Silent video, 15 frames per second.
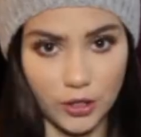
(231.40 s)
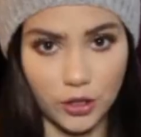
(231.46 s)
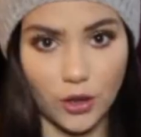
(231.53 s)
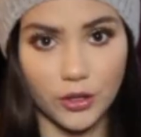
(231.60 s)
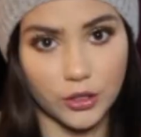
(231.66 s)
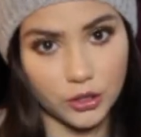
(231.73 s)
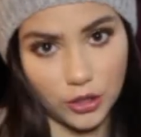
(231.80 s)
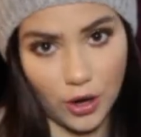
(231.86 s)
I saw
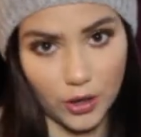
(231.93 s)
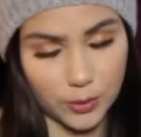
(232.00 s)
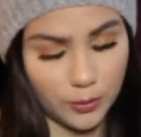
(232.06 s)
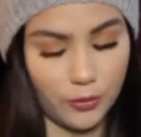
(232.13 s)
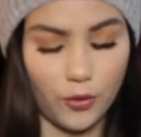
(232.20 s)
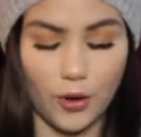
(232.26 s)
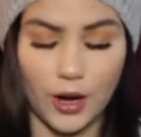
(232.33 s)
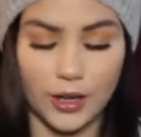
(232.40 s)
these dots
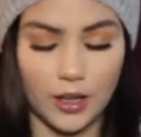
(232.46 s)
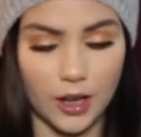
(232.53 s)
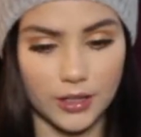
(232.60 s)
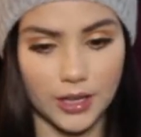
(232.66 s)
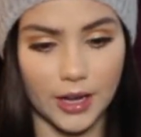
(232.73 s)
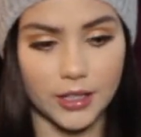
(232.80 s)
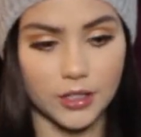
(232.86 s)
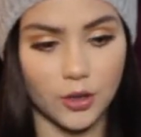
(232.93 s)
before I got
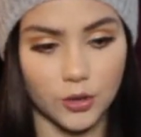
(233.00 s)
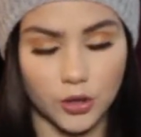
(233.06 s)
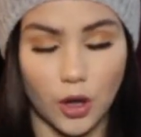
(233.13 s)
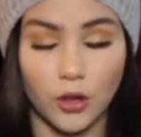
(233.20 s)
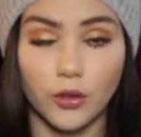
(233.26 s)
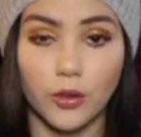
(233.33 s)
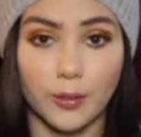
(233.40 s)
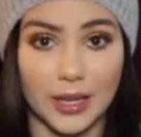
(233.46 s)
diagnosed
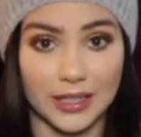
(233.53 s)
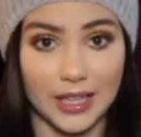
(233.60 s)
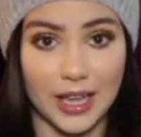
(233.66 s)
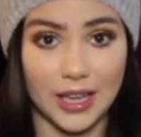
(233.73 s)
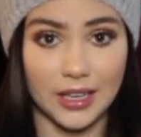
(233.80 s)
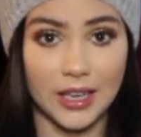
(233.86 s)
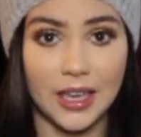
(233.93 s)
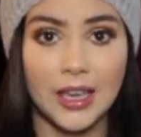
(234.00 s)
all over my
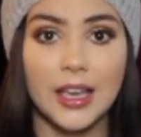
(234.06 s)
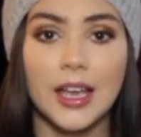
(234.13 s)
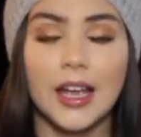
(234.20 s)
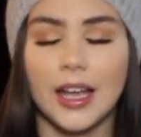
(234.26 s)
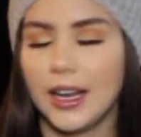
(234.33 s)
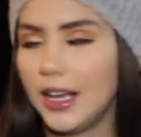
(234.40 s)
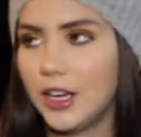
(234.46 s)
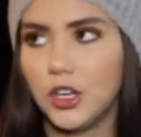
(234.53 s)
leg,
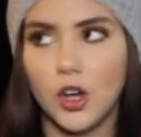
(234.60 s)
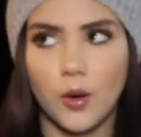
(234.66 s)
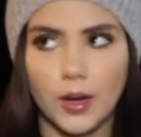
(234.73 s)
and I had no